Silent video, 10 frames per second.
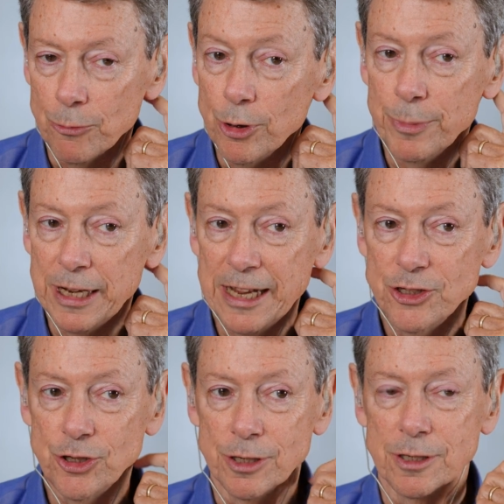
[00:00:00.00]
on
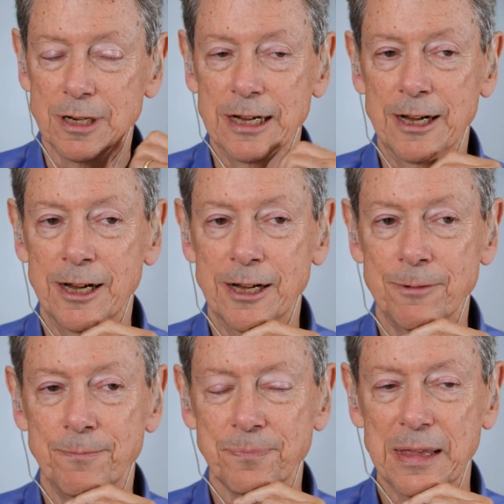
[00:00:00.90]
rumination
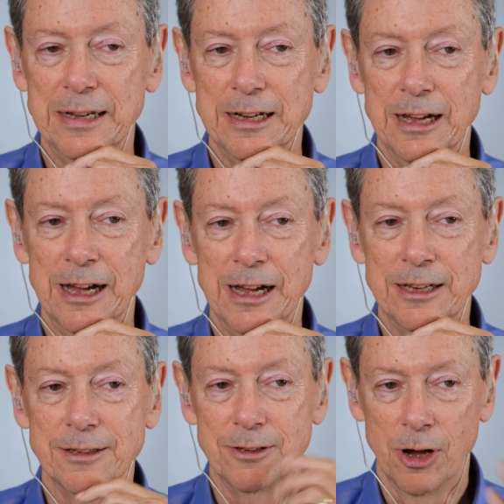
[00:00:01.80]
uh,
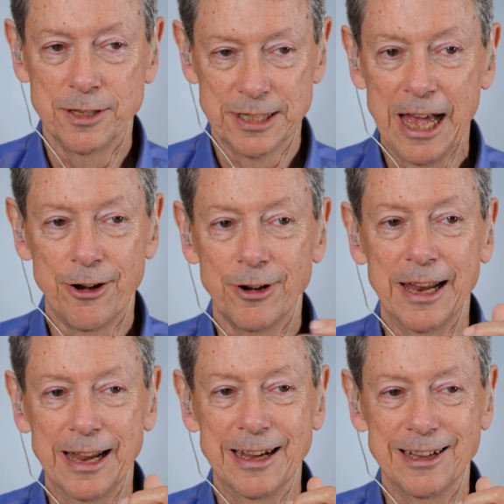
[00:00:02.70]
uh, on
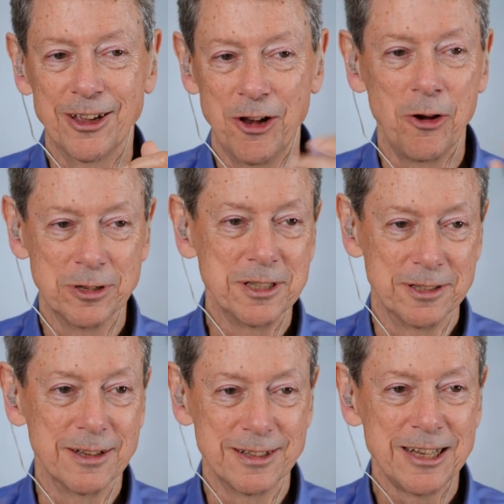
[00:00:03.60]
Saturday. You know, this
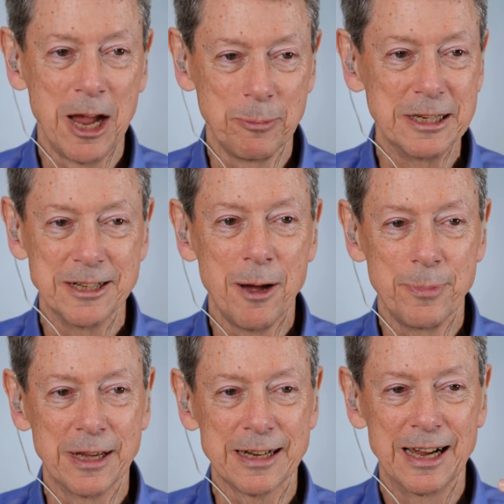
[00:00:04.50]
is a timely
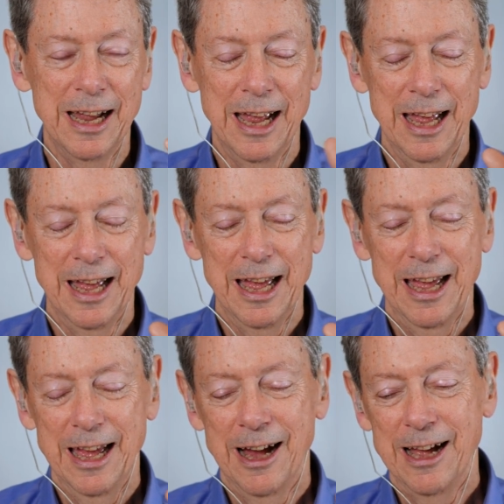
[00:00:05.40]
topic.
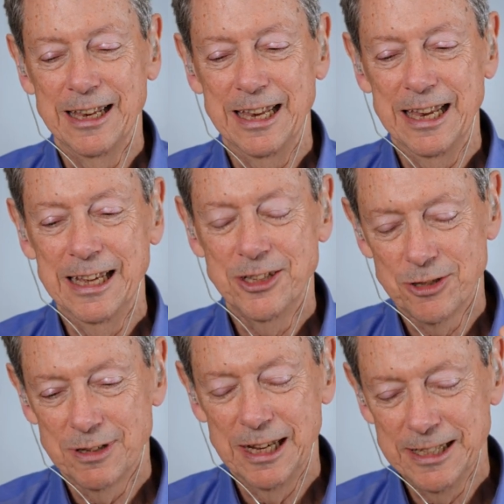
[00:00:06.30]
Uh,
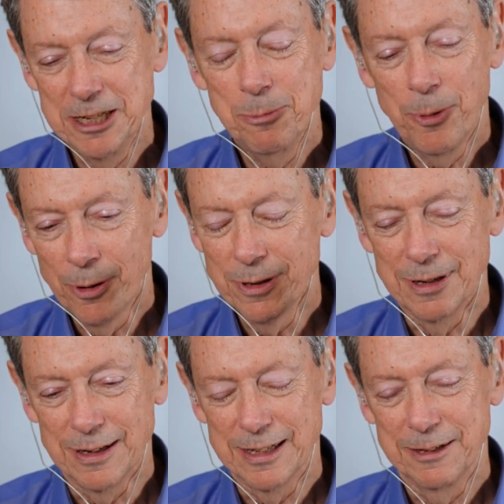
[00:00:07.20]
it's, it's
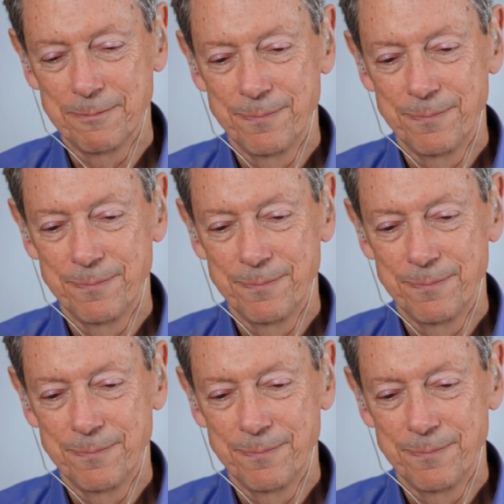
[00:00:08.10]
important